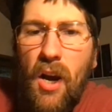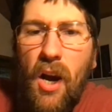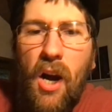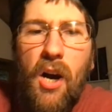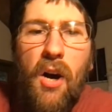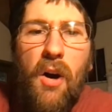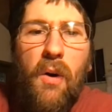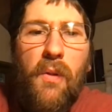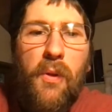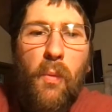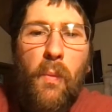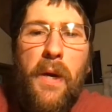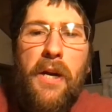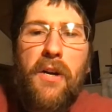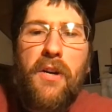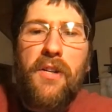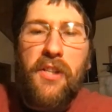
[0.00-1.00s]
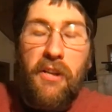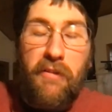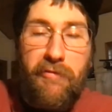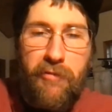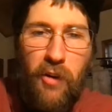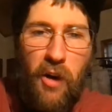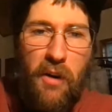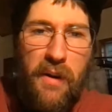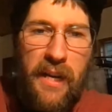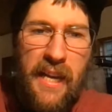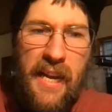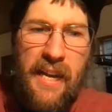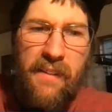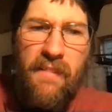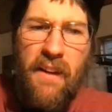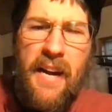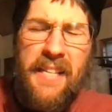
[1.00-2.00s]
Oh, the floating
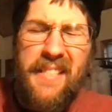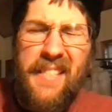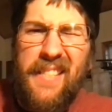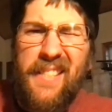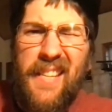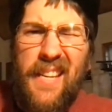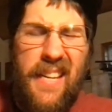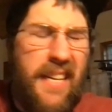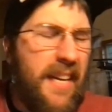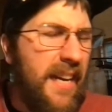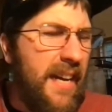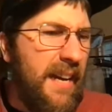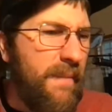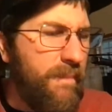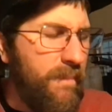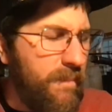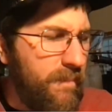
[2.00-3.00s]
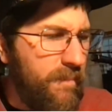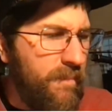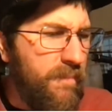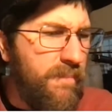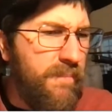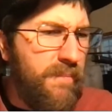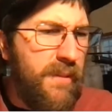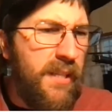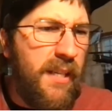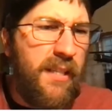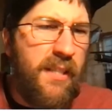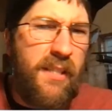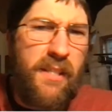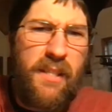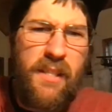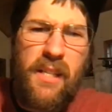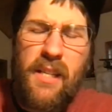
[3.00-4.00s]
headlights. It's like
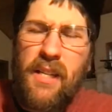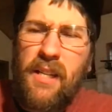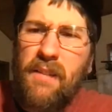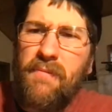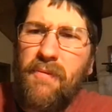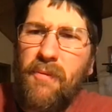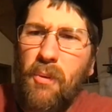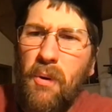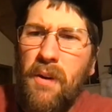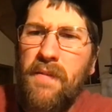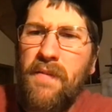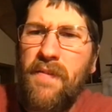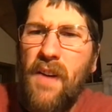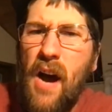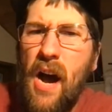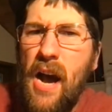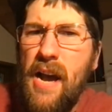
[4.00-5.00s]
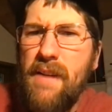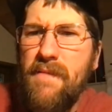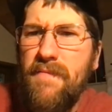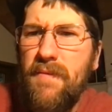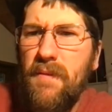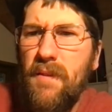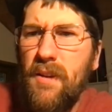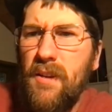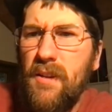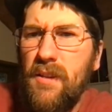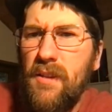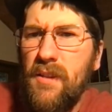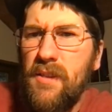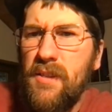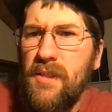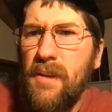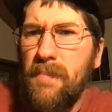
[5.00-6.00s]
64 and 5?
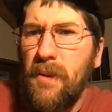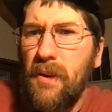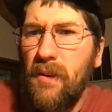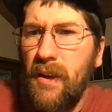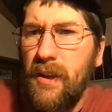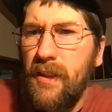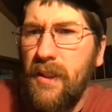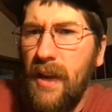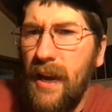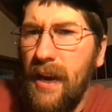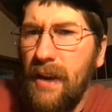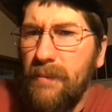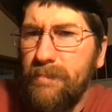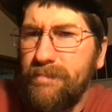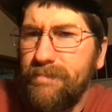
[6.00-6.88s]
Something like that.